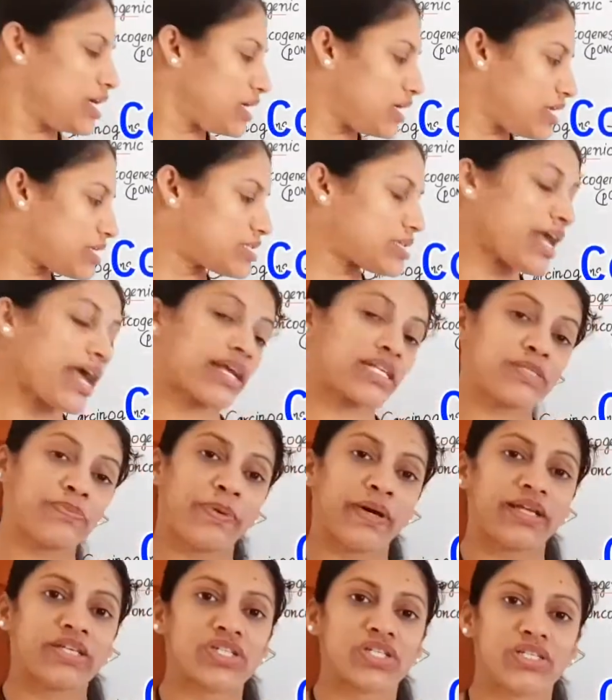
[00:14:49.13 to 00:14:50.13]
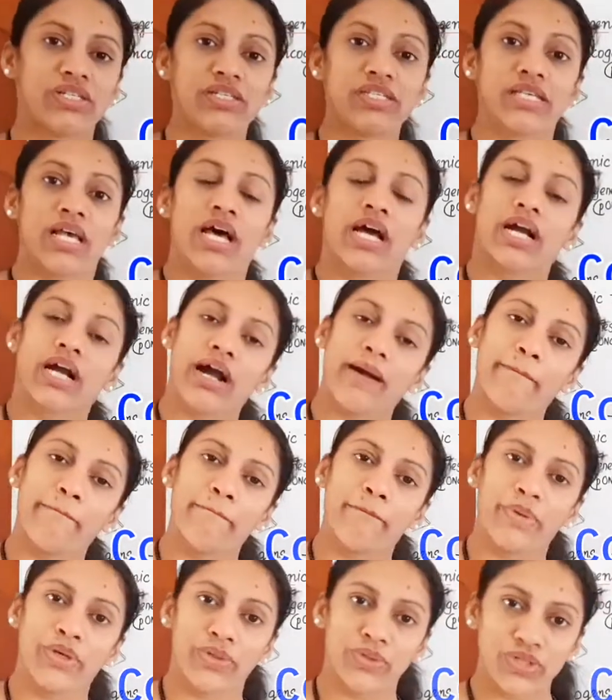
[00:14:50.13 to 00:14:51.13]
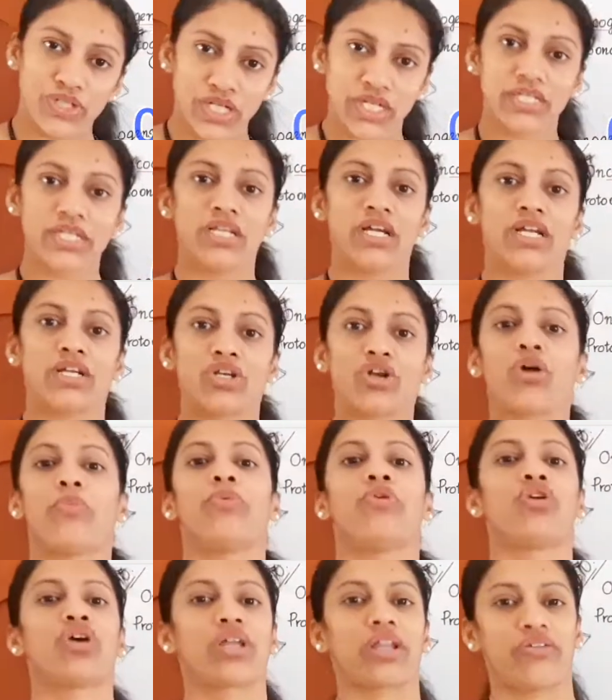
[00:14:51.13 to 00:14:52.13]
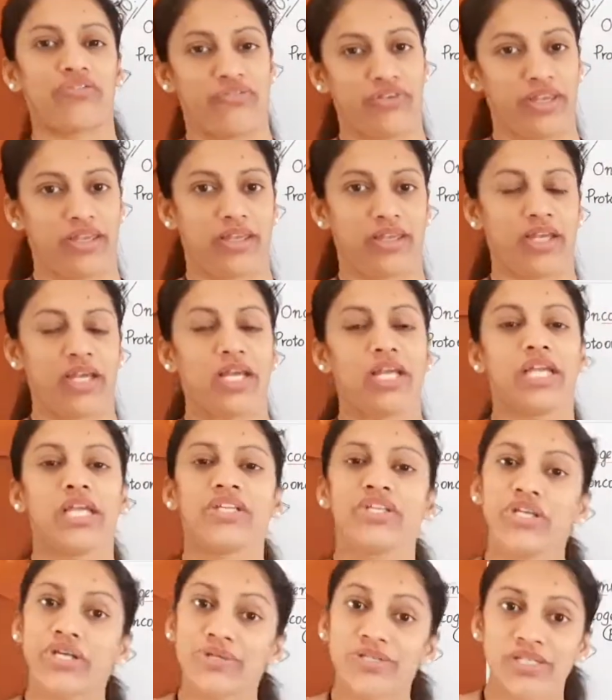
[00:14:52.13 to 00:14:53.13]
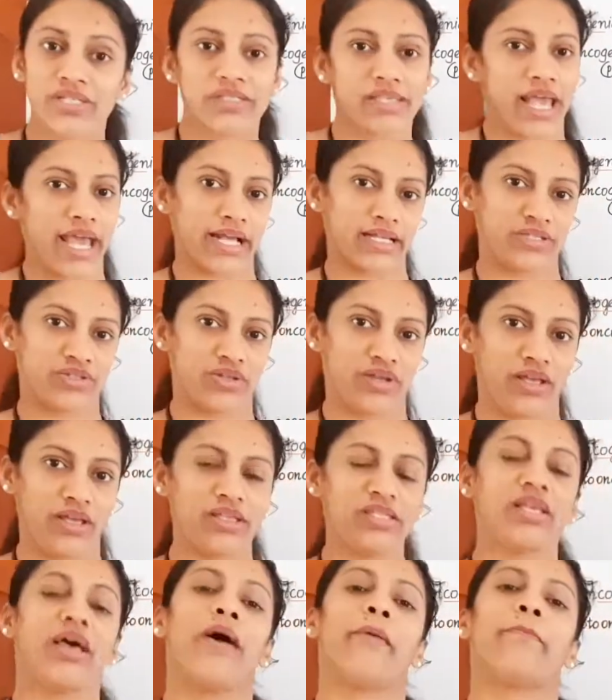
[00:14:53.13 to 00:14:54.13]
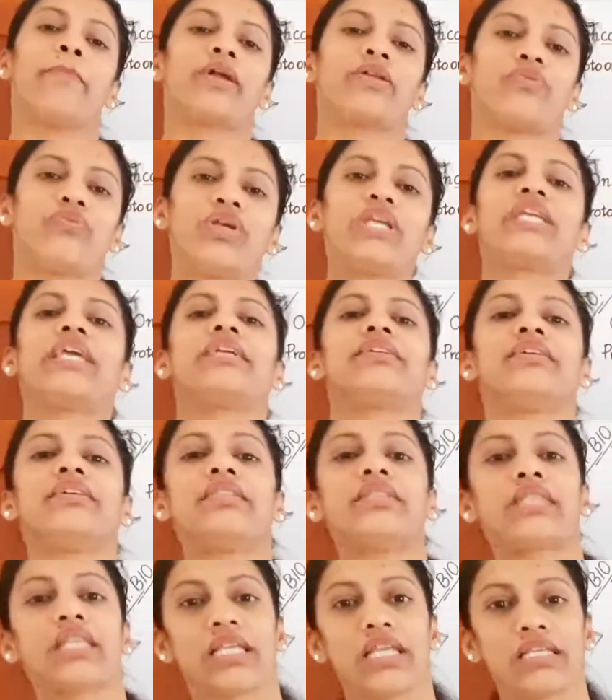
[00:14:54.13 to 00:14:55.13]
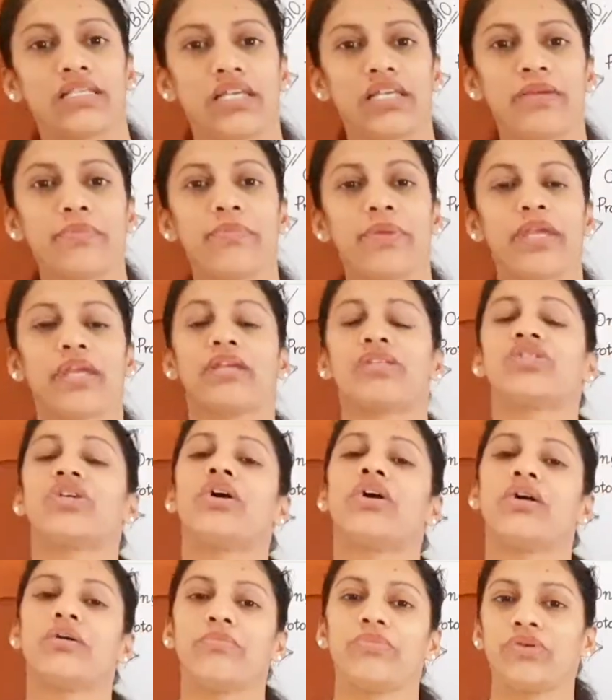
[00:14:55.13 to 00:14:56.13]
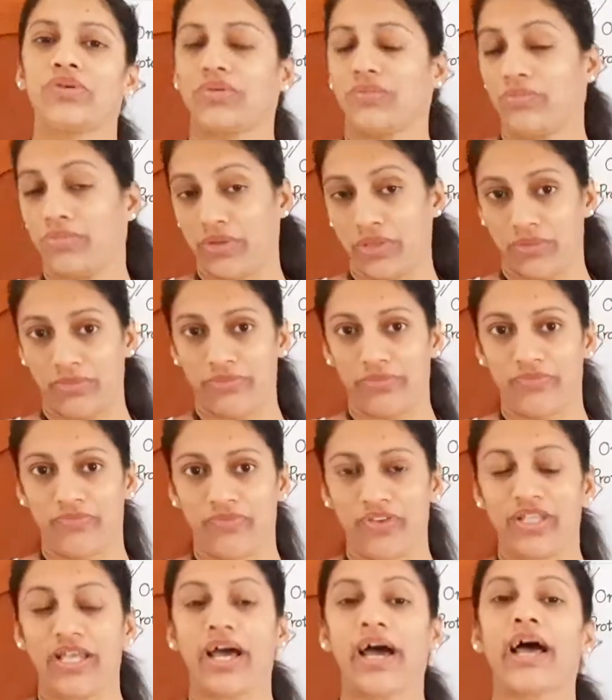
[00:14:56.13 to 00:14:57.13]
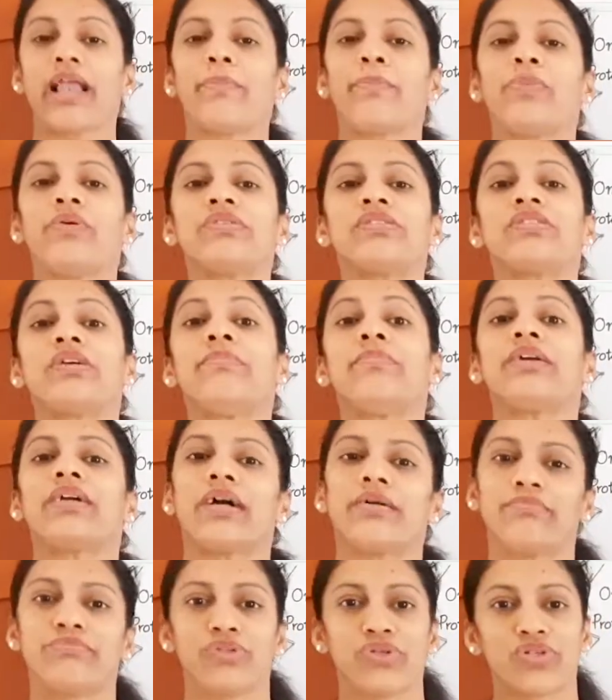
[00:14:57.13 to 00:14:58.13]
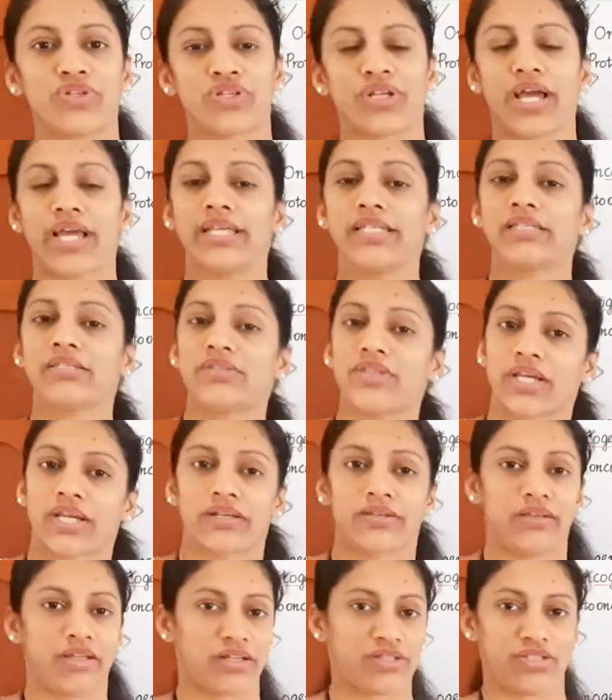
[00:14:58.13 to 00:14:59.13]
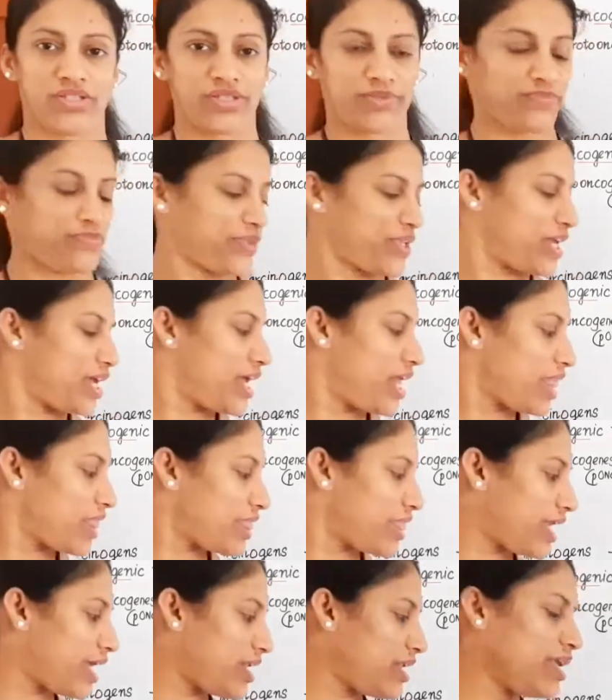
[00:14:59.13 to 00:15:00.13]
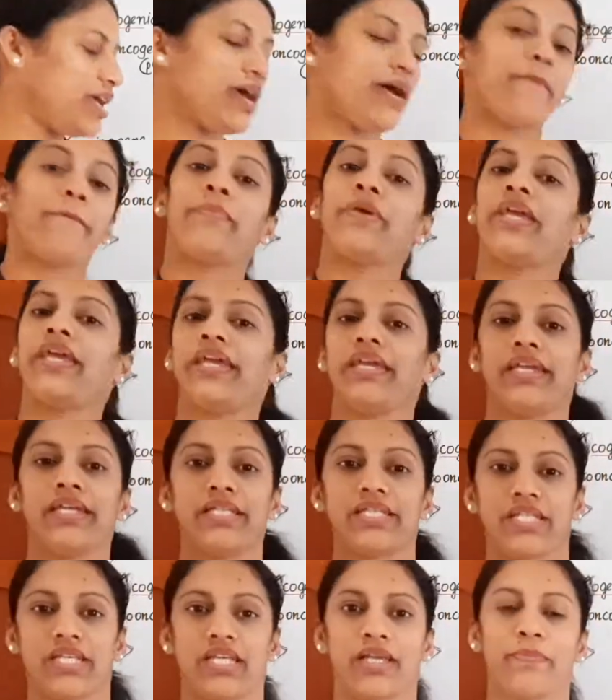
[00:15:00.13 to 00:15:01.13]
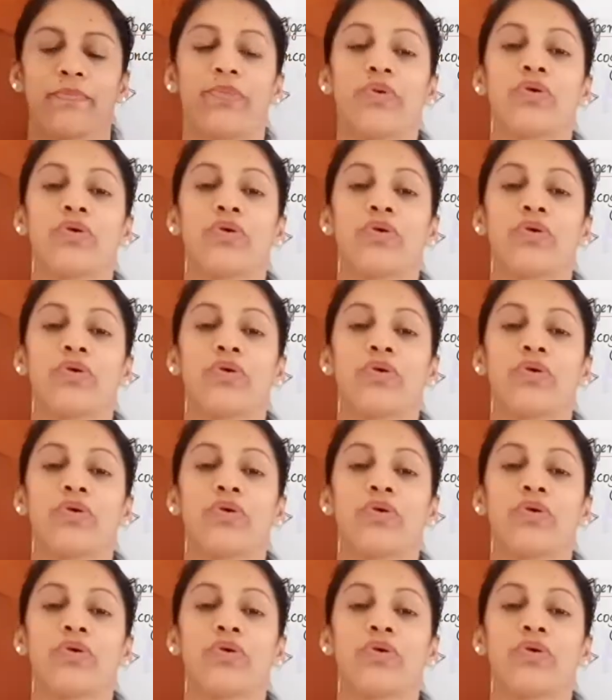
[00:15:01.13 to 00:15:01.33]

Its expansion is computed tomography. It uses X-rays, but we get a 3D image with the help of some computerized techniques. Then PET,